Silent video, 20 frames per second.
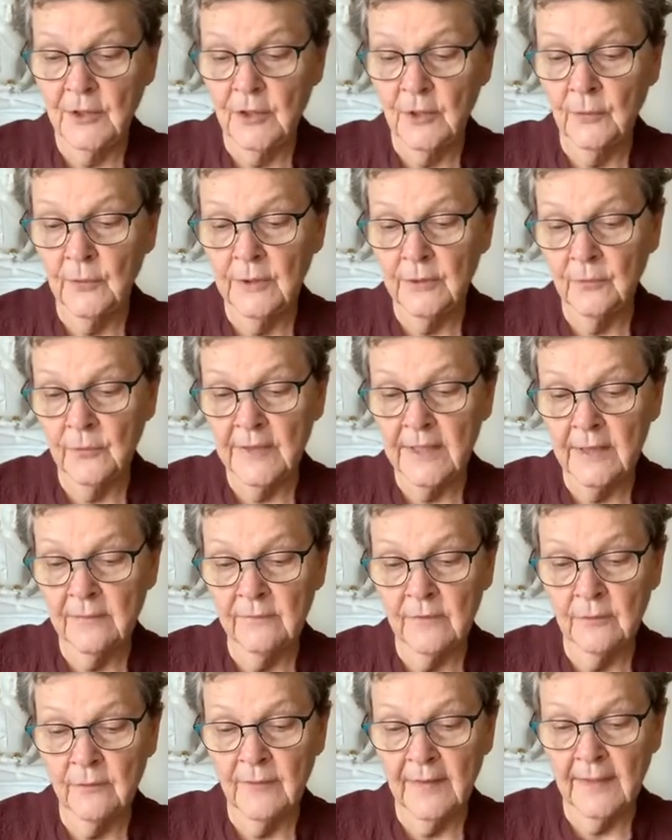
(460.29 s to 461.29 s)
When we have
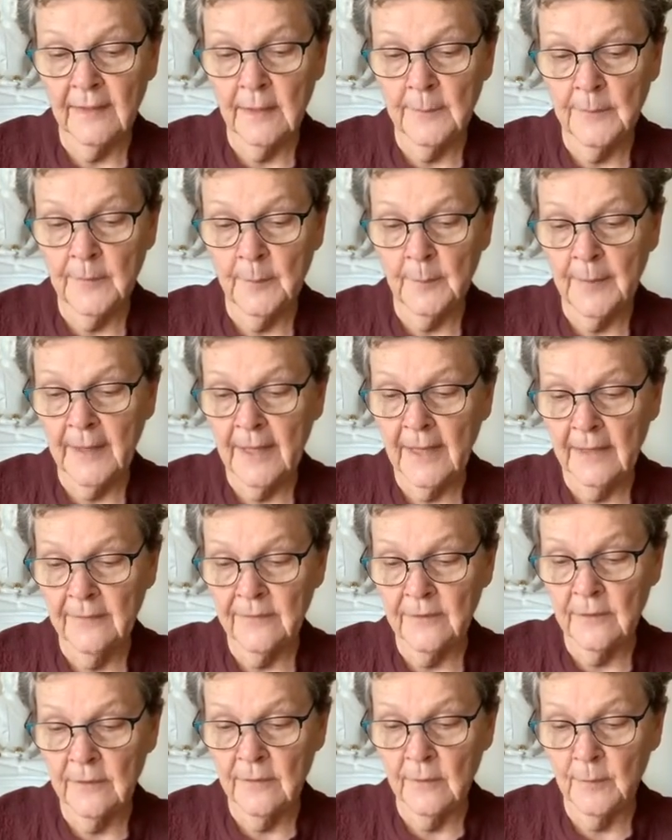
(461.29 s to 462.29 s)
developed the path
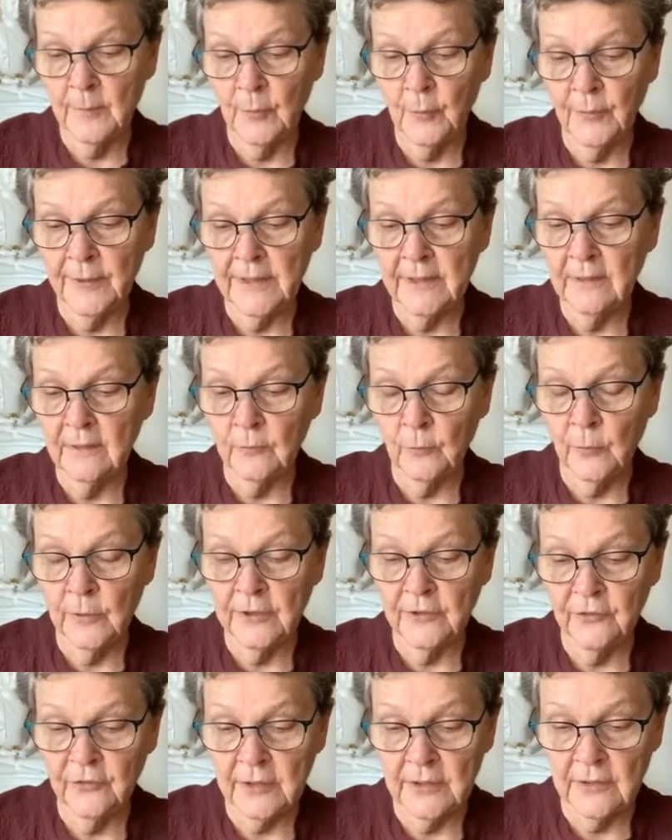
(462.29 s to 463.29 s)
to the point at
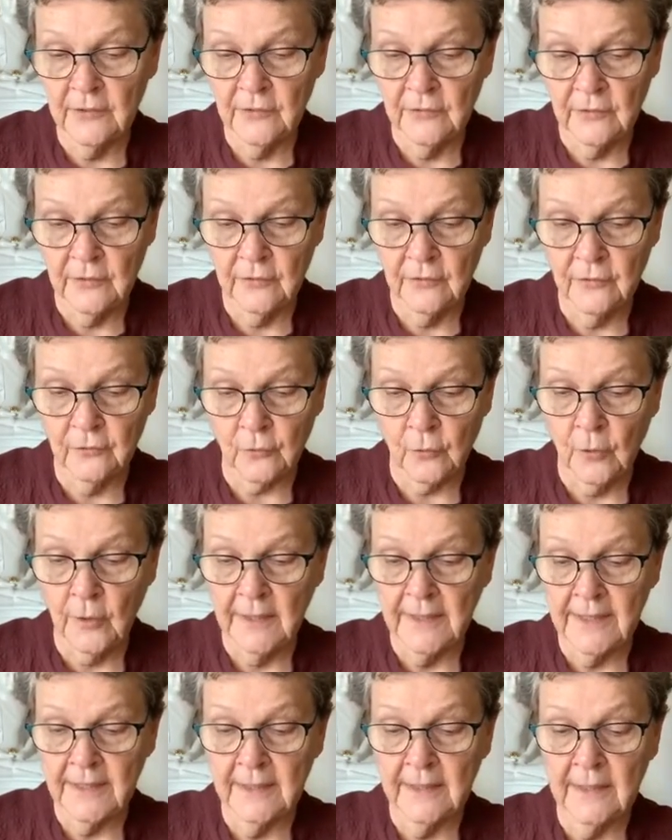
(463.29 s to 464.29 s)
which it is
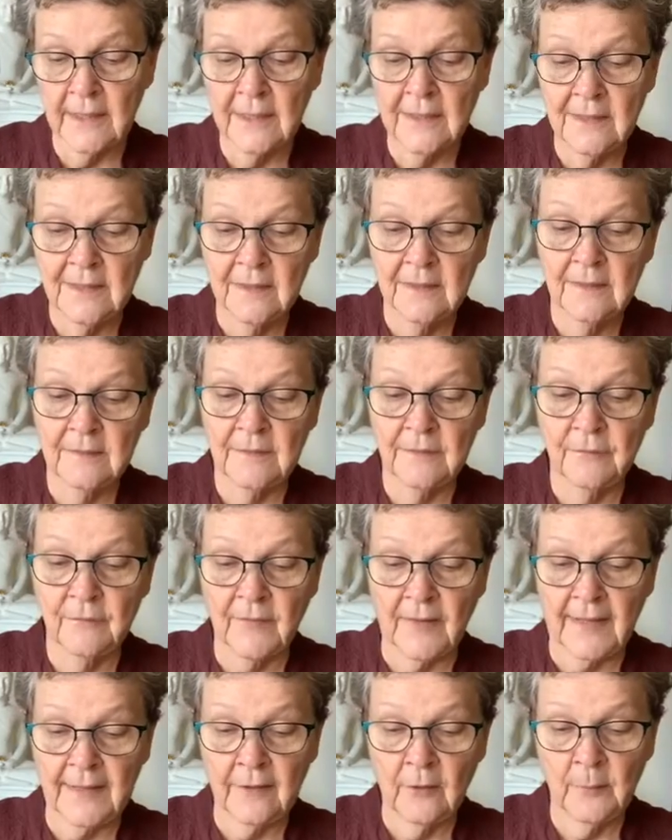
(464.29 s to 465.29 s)
destroying
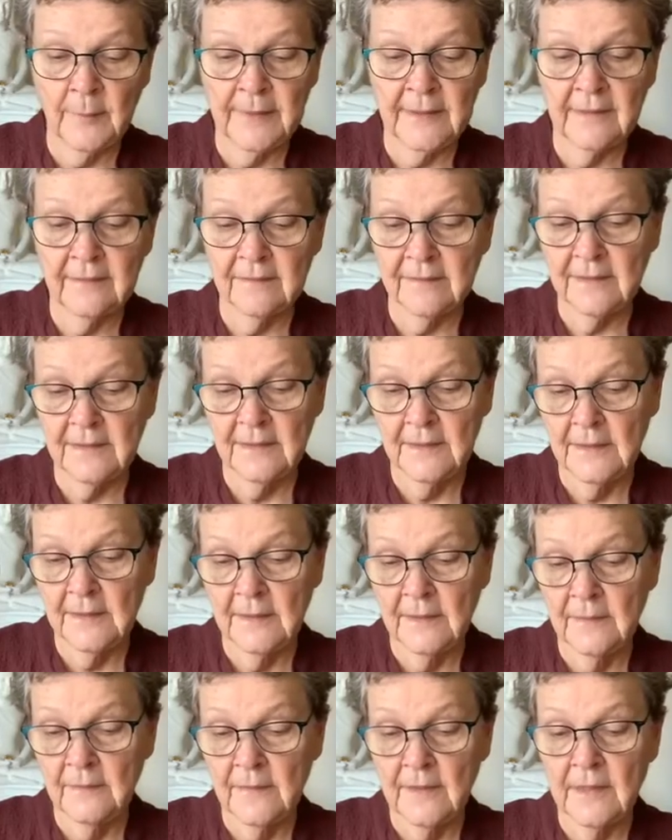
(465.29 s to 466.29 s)
defilement,
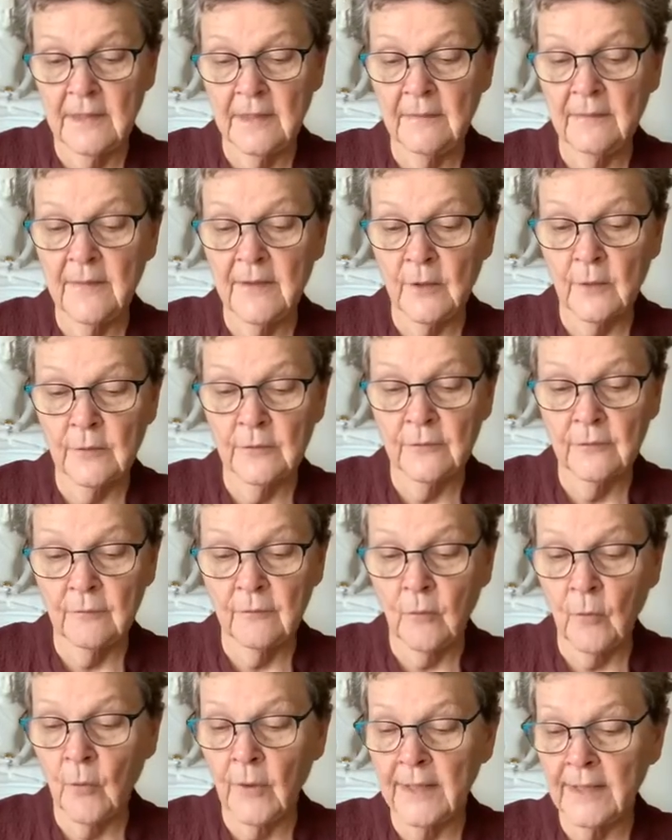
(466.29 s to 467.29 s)
then there is
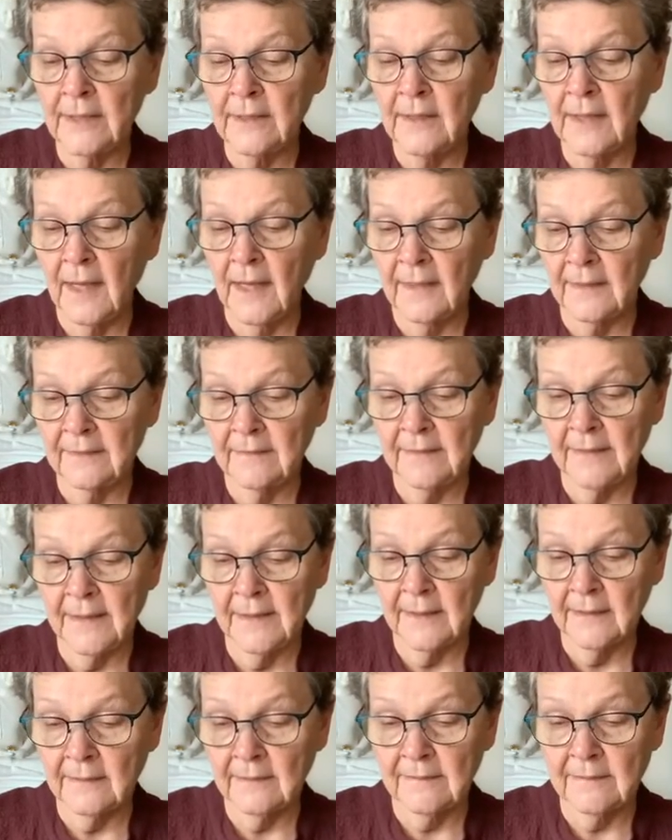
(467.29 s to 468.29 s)
void
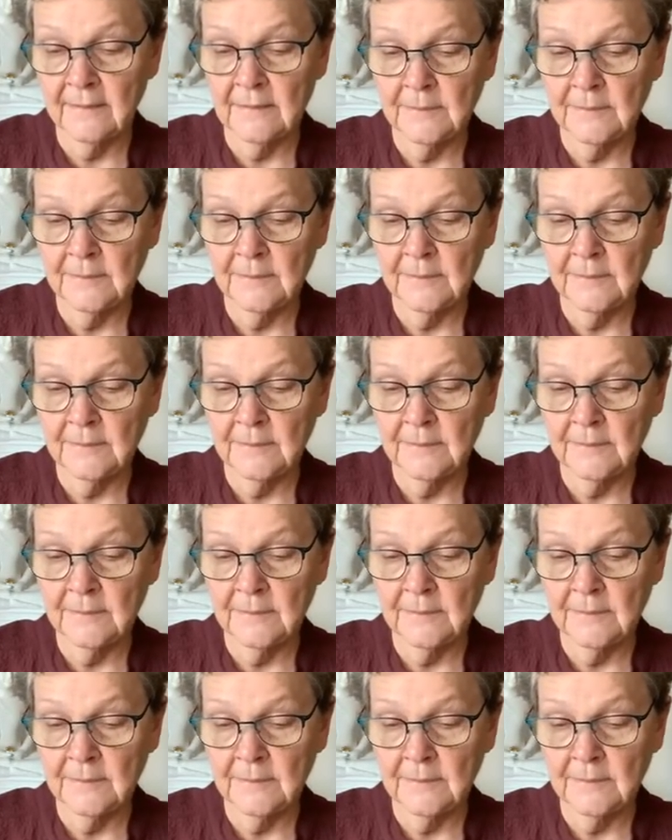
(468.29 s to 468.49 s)
contact.